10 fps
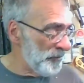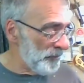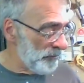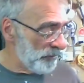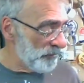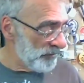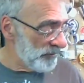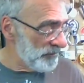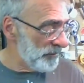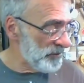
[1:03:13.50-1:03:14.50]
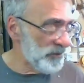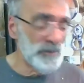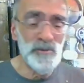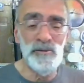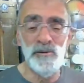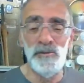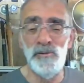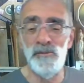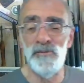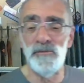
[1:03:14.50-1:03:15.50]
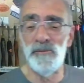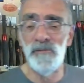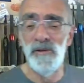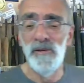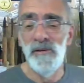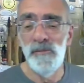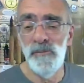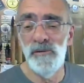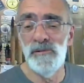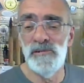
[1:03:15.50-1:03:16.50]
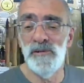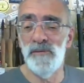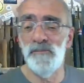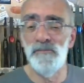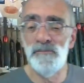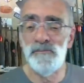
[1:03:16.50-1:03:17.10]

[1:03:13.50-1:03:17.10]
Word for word: on both, and I'm still learning on both of them. But um,